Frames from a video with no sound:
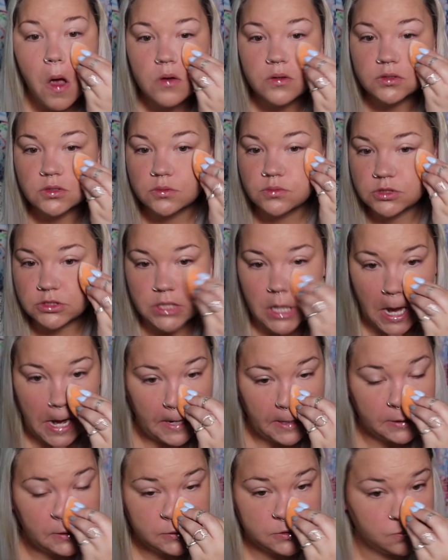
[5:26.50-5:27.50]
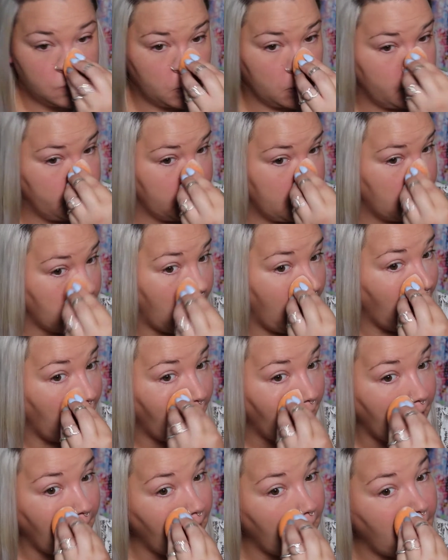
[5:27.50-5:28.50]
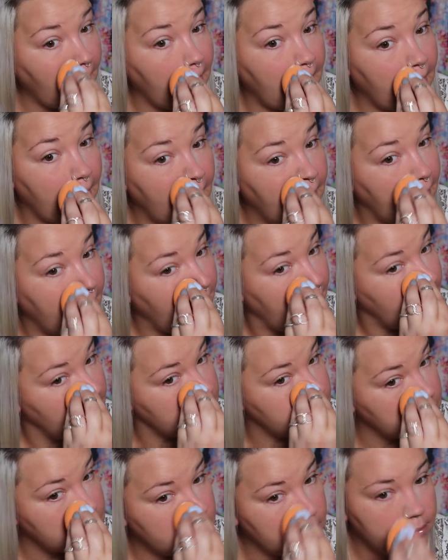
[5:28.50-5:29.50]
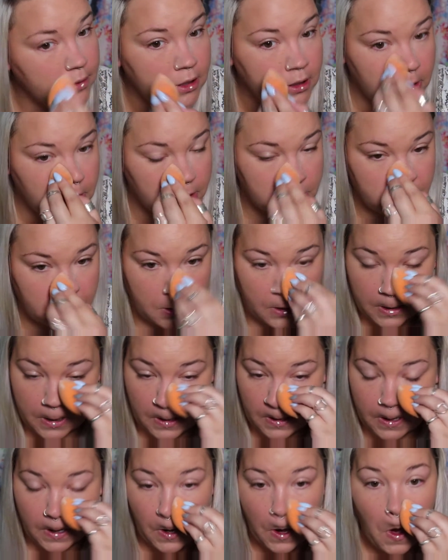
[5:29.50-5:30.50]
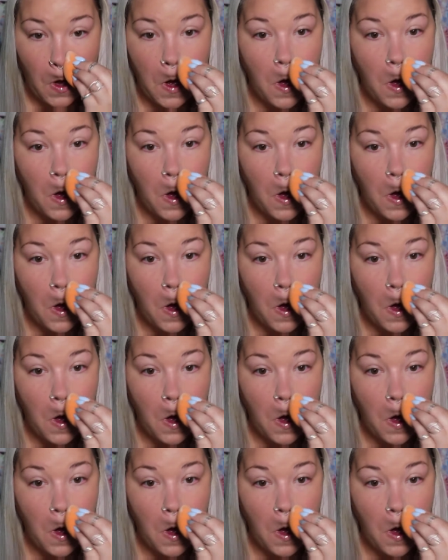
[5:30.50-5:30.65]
So I'm just adding some more powder just to make sure